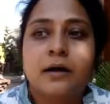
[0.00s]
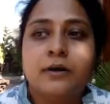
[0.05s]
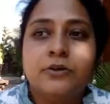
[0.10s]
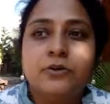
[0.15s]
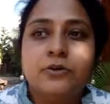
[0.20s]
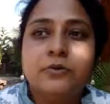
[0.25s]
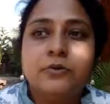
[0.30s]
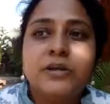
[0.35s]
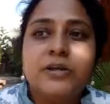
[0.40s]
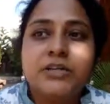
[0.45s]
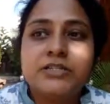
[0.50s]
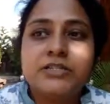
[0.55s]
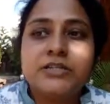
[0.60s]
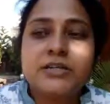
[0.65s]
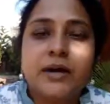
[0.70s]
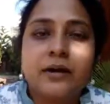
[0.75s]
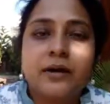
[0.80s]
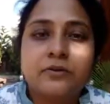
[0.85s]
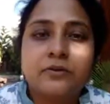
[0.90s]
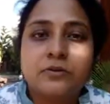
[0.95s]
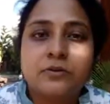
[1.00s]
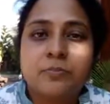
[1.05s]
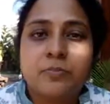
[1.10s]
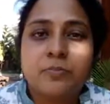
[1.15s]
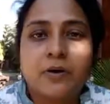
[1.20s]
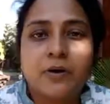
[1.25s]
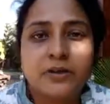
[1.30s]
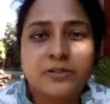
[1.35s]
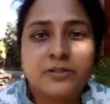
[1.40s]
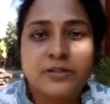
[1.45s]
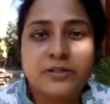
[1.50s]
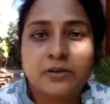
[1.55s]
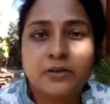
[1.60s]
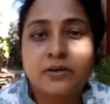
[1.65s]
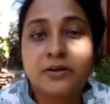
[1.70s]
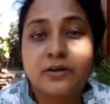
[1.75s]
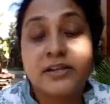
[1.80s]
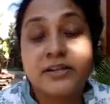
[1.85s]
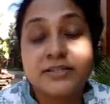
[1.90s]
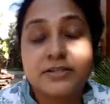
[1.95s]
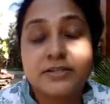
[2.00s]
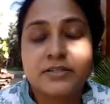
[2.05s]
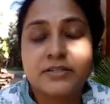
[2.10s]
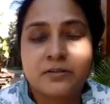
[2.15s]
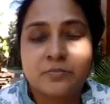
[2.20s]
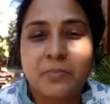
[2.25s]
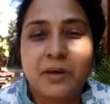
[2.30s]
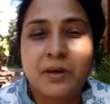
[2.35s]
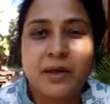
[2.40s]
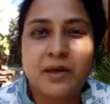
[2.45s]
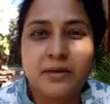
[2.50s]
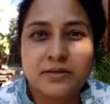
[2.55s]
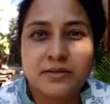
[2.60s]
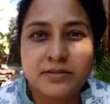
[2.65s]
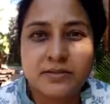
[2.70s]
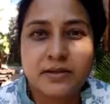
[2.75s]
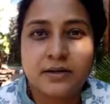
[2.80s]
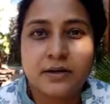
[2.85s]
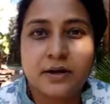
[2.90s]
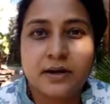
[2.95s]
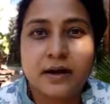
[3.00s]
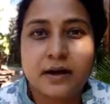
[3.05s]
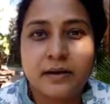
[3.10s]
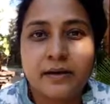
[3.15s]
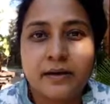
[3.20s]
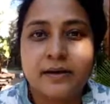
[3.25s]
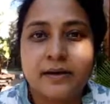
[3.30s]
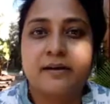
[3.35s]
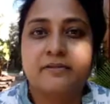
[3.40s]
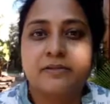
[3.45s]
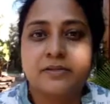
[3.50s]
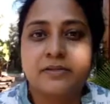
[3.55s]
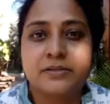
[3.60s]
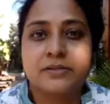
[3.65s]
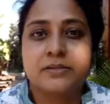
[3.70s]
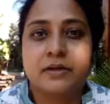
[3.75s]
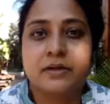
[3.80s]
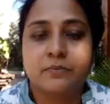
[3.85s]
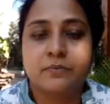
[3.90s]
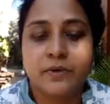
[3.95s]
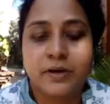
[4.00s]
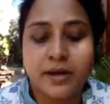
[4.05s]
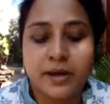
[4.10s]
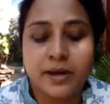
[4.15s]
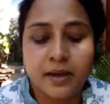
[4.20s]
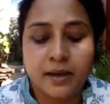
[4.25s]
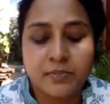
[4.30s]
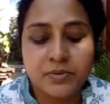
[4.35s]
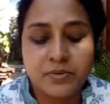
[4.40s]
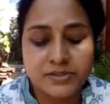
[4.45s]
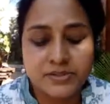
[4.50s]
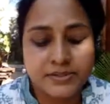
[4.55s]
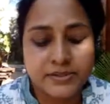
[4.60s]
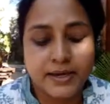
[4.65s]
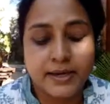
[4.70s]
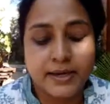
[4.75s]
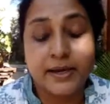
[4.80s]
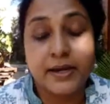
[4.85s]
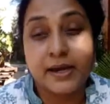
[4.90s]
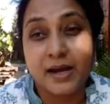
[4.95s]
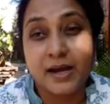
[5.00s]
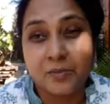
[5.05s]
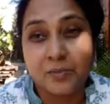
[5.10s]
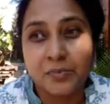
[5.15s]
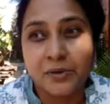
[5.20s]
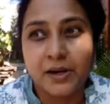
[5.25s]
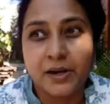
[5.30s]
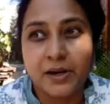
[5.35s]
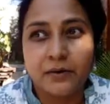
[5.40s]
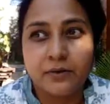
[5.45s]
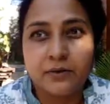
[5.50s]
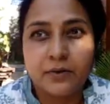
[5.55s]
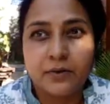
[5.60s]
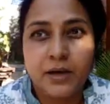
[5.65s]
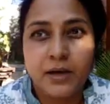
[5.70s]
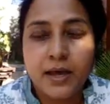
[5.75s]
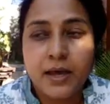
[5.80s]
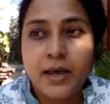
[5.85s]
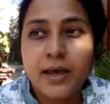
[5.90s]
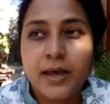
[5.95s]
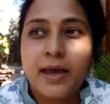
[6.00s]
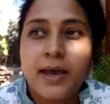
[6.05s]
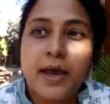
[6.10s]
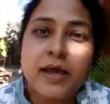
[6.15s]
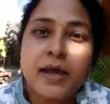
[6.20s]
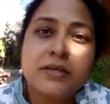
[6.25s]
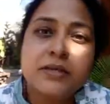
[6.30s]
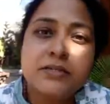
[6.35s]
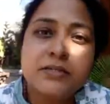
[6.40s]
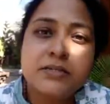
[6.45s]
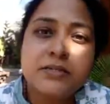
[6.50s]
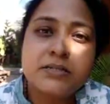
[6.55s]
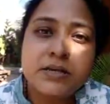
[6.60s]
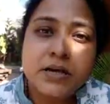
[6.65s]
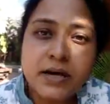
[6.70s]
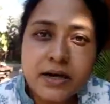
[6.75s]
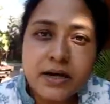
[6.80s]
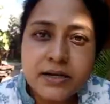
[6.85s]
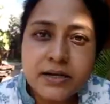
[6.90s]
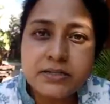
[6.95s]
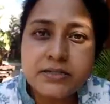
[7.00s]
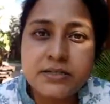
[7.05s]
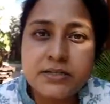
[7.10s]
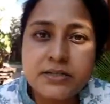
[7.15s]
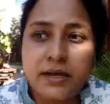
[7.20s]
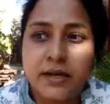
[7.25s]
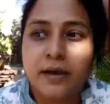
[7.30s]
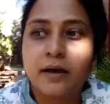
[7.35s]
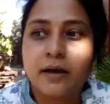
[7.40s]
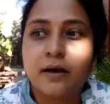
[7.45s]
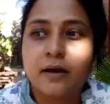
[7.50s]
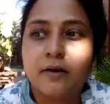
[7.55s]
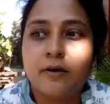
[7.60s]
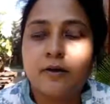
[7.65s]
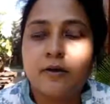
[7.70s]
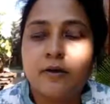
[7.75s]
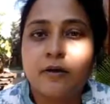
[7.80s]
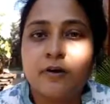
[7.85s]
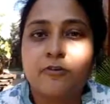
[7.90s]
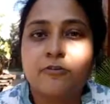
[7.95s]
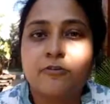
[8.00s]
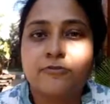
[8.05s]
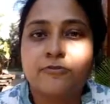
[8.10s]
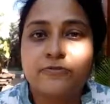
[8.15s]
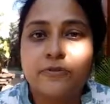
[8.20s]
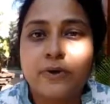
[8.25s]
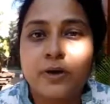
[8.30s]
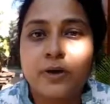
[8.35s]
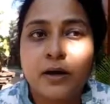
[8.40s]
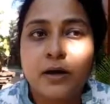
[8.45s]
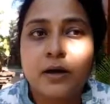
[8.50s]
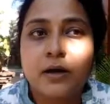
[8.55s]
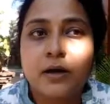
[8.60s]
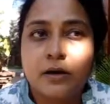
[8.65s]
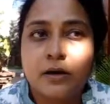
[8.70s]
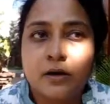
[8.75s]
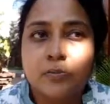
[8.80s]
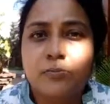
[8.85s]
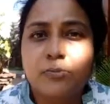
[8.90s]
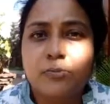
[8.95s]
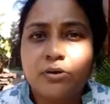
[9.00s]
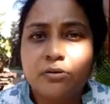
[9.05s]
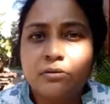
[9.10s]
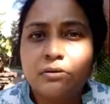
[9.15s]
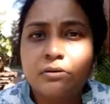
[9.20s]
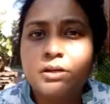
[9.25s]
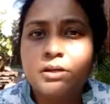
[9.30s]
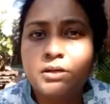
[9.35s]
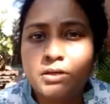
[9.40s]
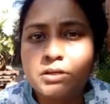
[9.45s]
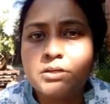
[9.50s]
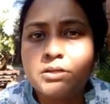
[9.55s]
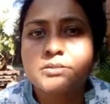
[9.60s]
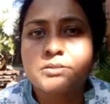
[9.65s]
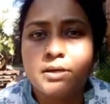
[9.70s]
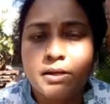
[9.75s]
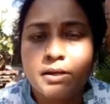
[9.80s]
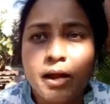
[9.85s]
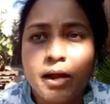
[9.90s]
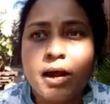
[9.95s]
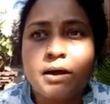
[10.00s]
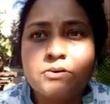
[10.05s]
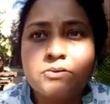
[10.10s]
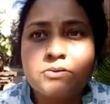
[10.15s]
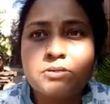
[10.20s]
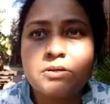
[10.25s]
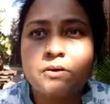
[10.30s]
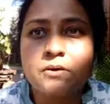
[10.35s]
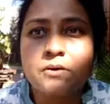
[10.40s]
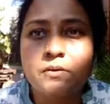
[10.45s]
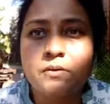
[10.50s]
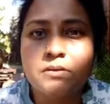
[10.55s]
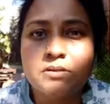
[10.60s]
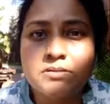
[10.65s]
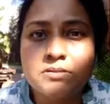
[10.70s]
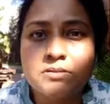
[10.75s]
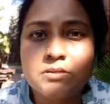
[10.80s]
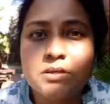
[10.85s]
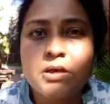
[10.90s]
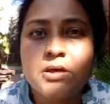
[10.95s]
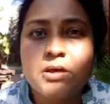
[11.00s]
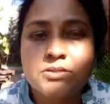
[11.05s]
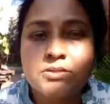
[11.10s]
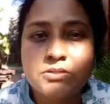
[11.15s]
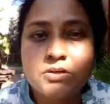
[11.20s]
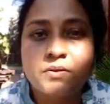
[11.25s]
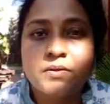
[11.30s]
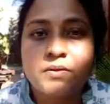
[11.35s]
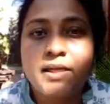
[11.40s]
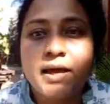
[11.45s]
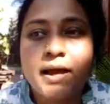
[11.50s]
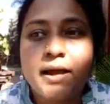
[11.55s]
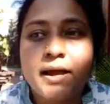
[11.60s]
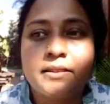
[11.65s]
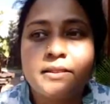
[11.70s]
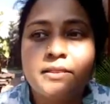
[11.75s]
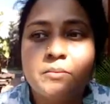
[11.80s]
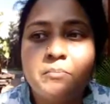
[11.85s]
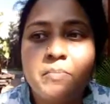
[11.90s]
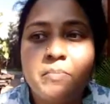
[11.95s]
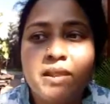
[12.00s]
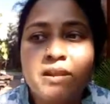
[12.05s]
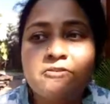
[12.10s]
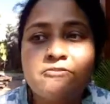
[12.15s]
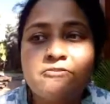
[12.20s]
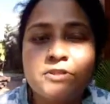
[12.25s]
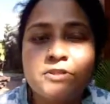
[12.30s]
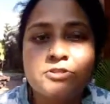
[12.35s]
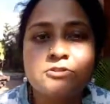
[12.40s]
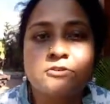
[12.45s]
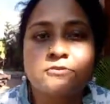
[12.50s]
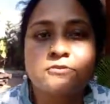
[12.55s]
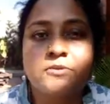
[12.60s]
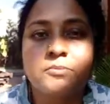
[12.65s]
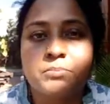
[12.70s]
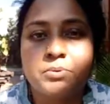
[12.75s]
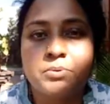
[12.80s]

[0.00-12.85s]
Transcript: you reach out to policy or decision makers at higher levels that would enable scaling up and out, and targeting of communities and households so that the benefits of the